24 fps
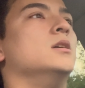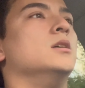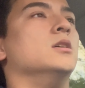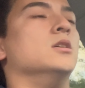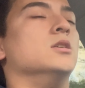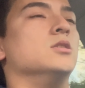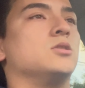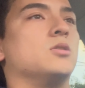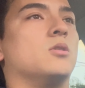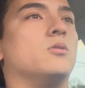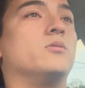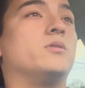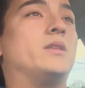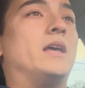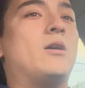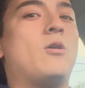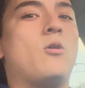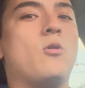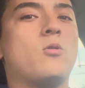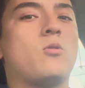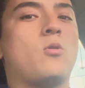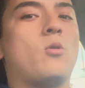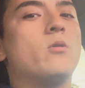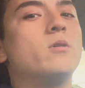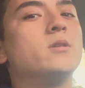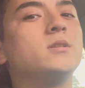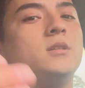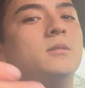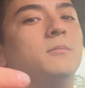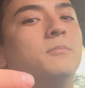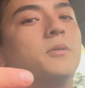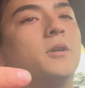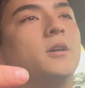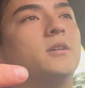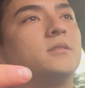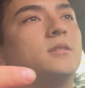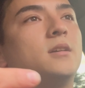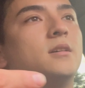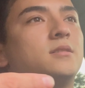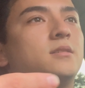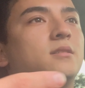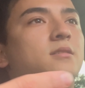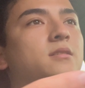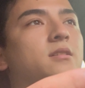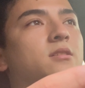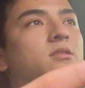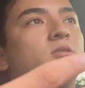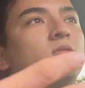So that whole quarantine process
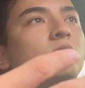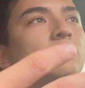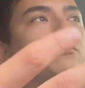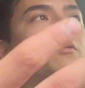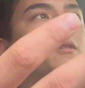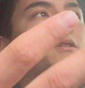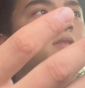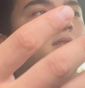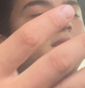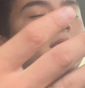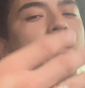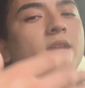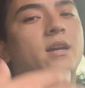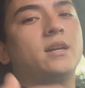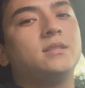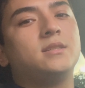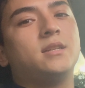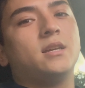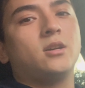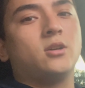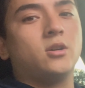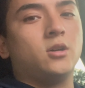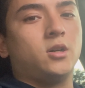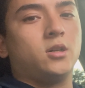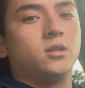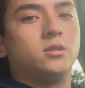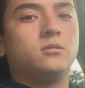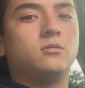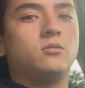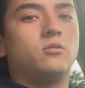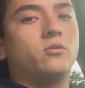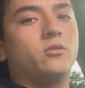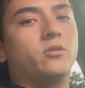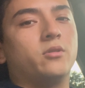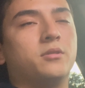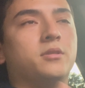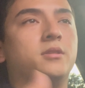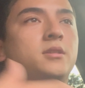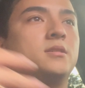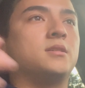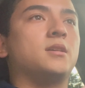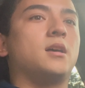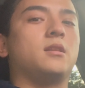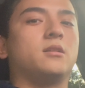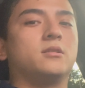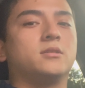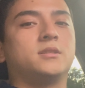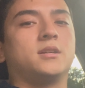is the risk that I take on, or the
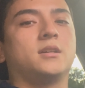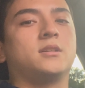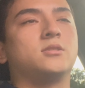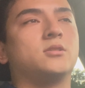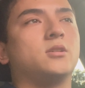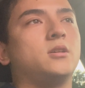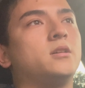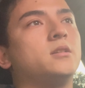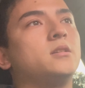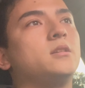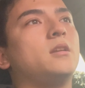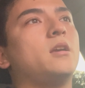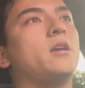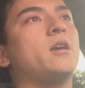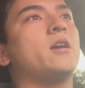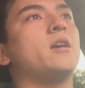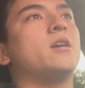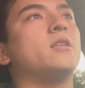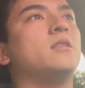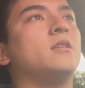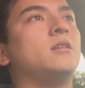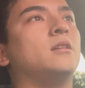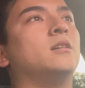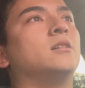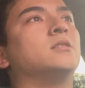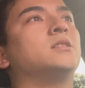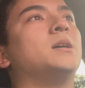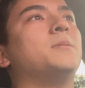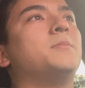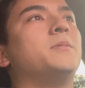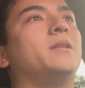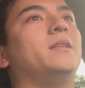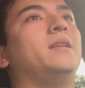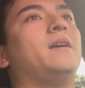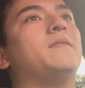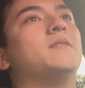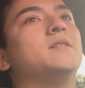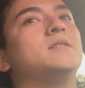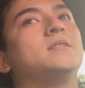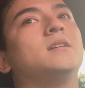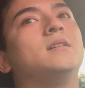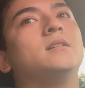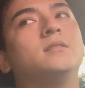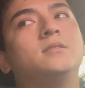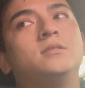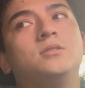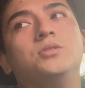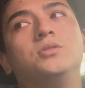seller takes on, and then on top of that, they have to
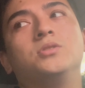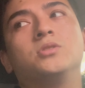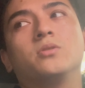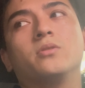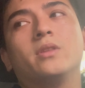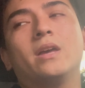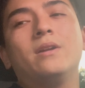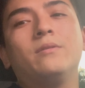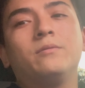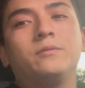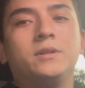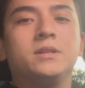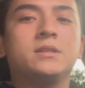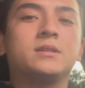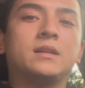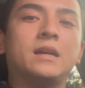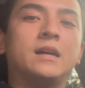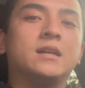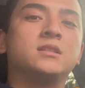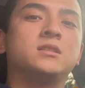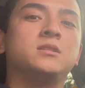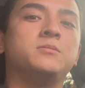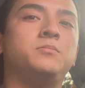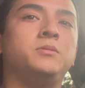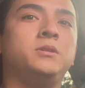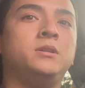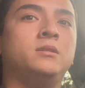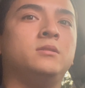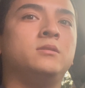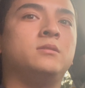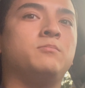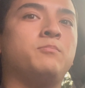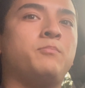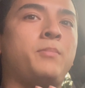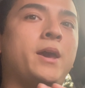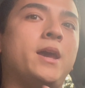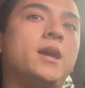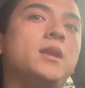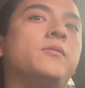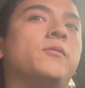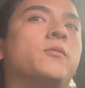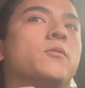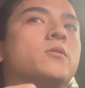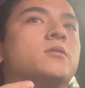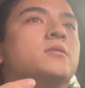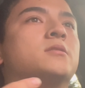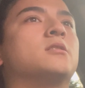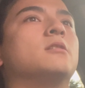sell it to you. So that risk has to be paid
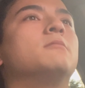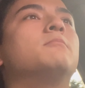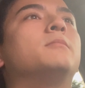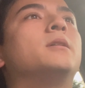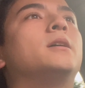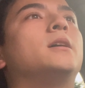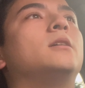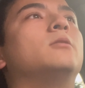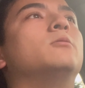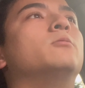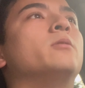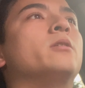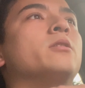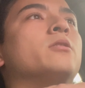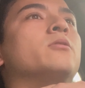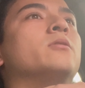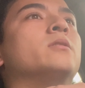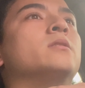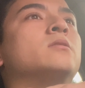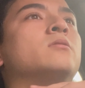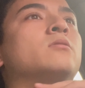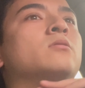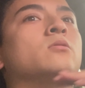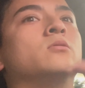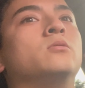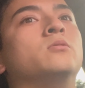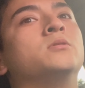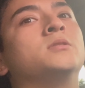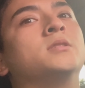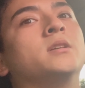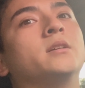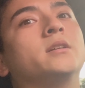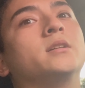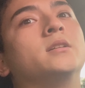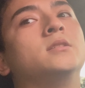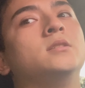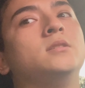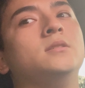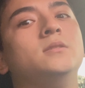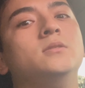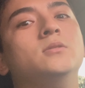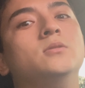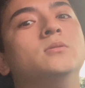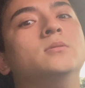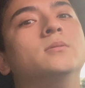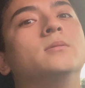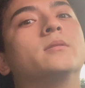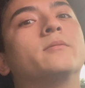for somehow, whether it's through selling it to
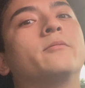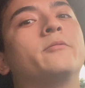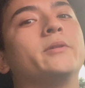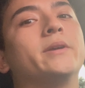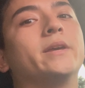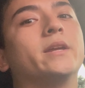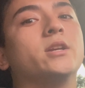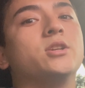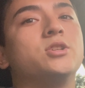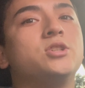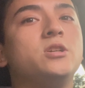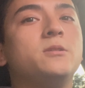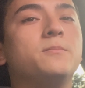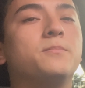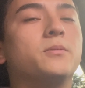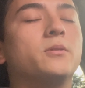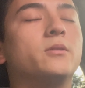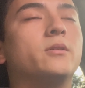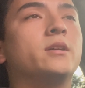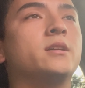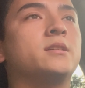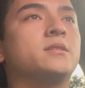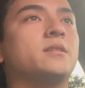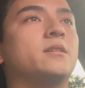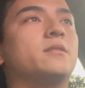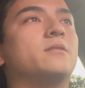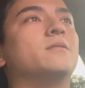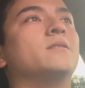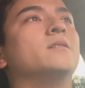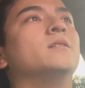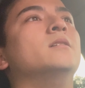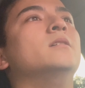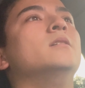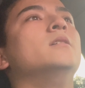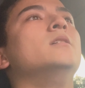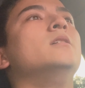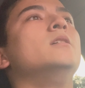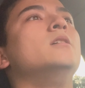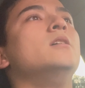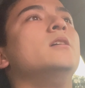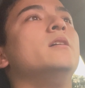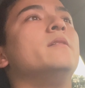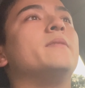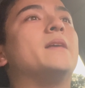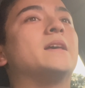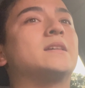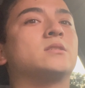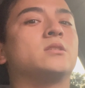you or if we get it cheaper, etc.
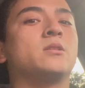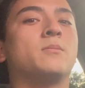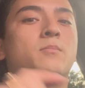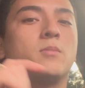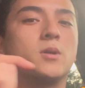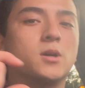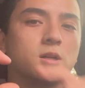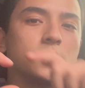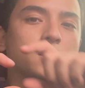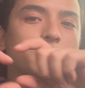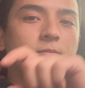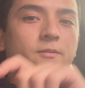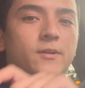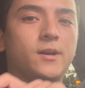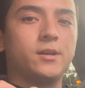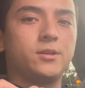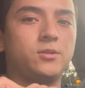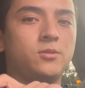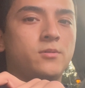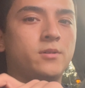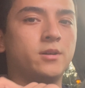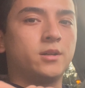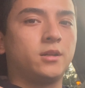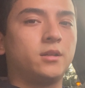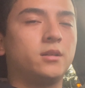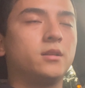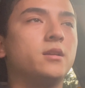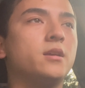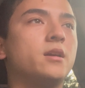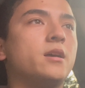That's the markup value on it.